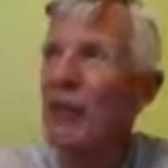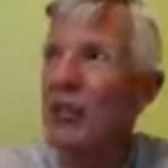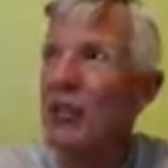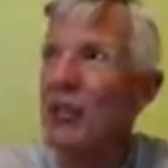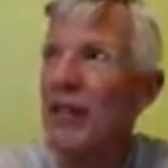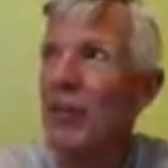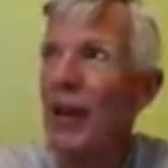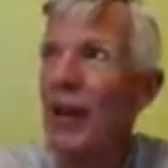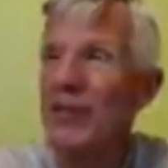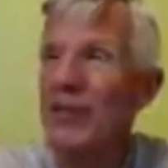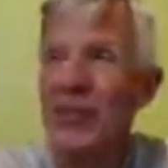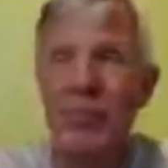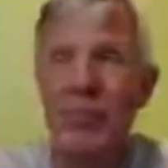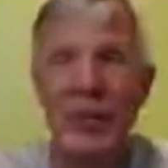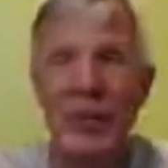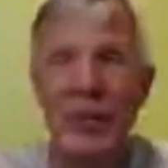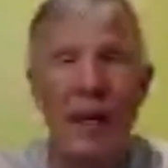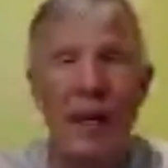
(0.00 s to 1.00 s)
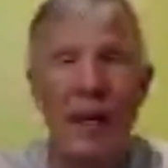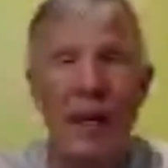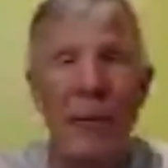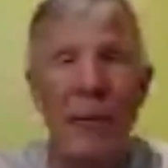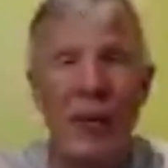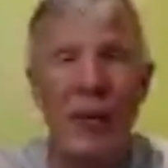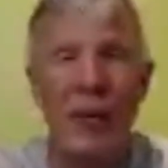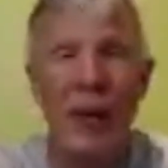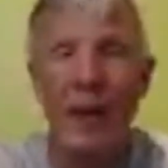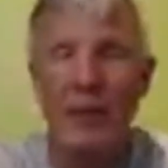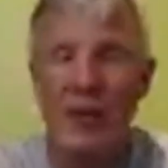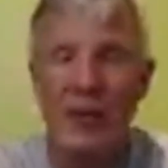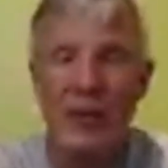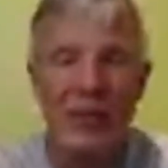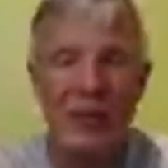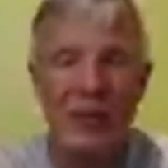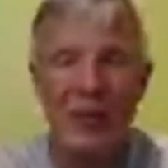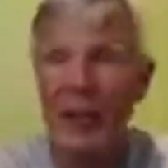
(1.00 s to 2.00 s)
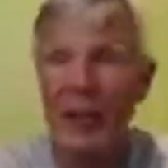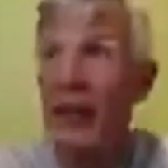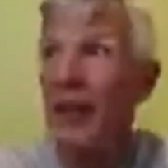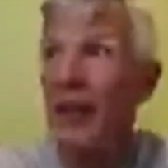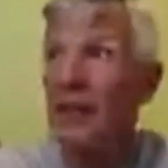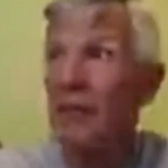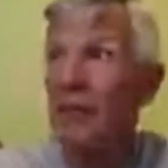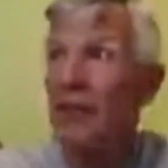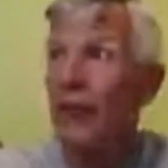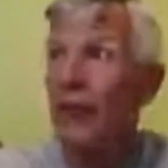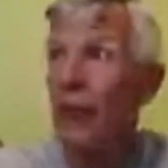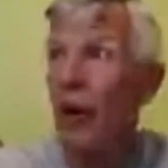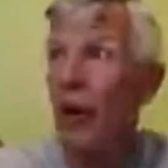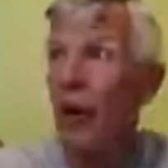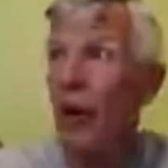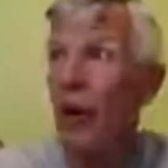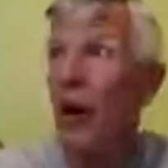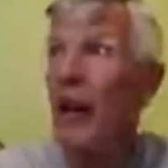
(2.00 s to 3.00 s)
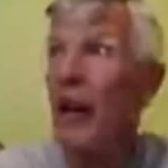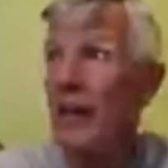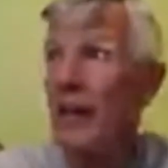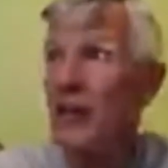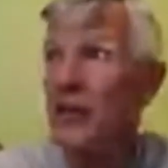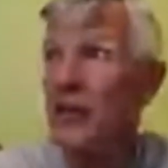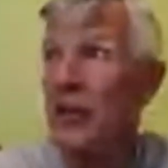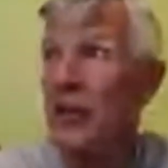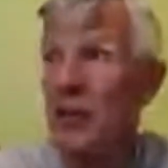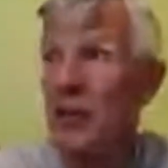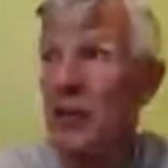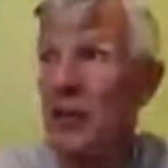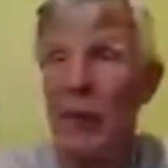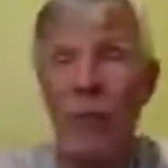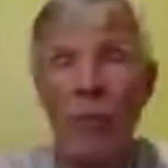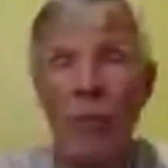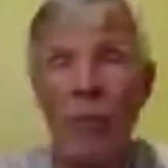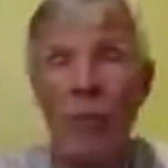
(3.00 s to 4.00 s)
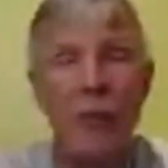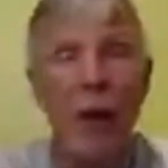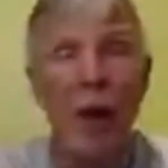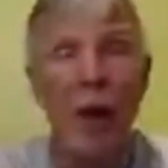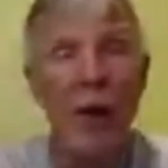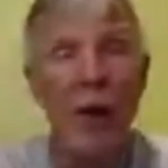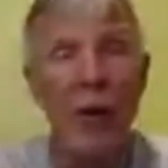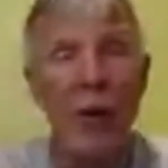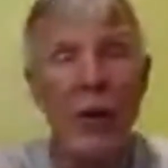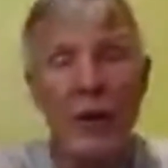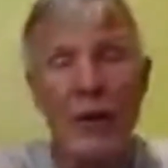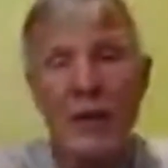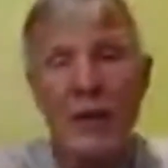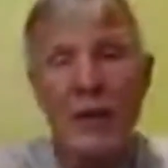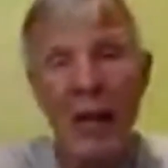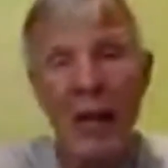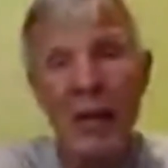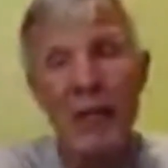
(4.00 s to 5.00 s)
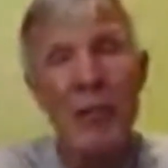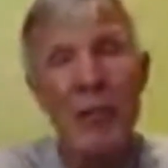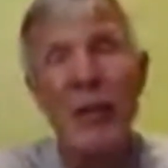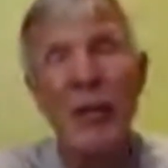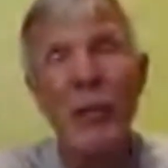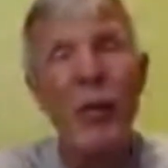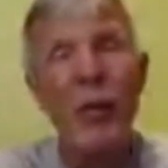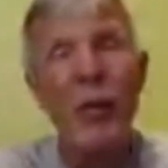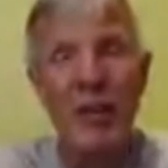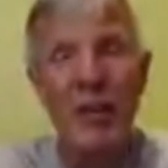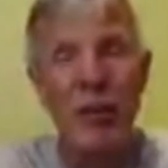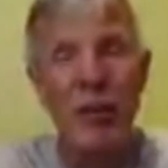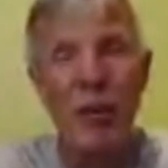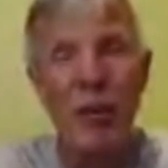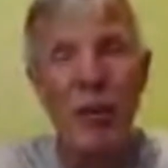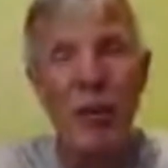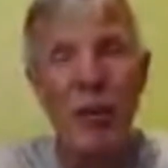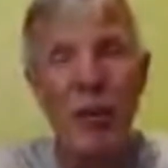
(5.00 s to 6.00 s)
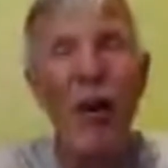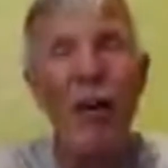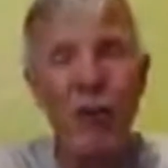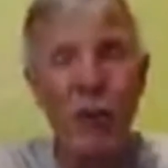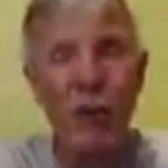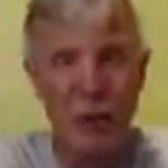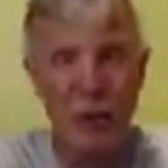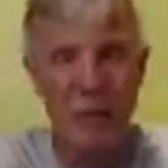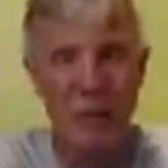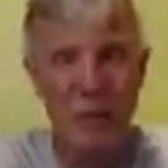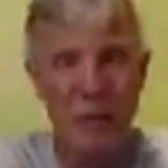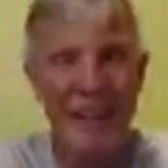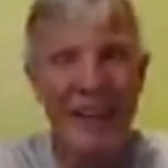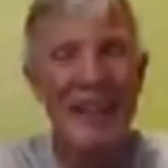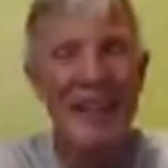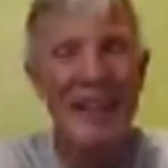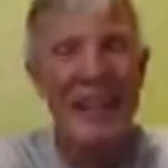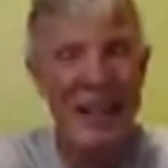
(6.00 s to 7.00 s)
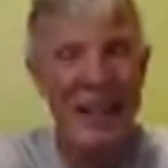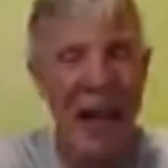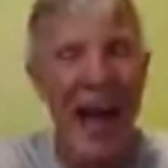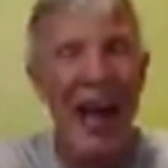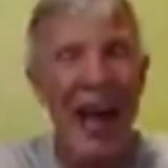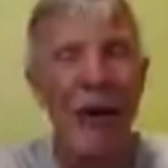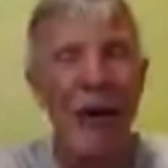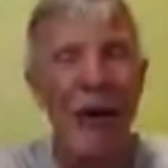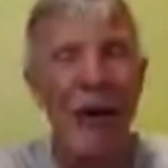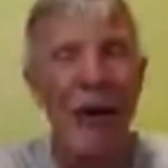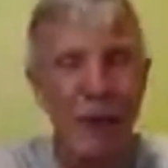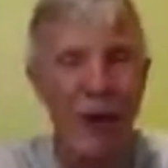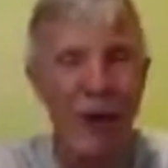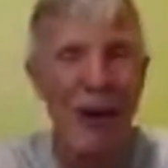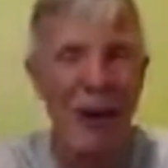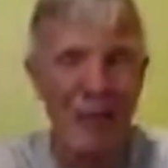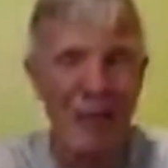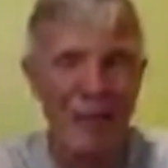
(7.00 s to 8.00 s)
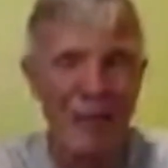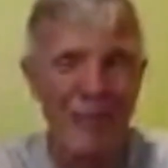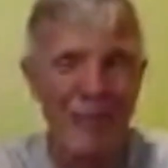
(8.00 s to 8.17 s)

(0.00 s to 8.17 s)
You talked about something a couple times, and just again, for our audience, because some of them won't know, tell everybody what a grove would mean in an Iowa farm.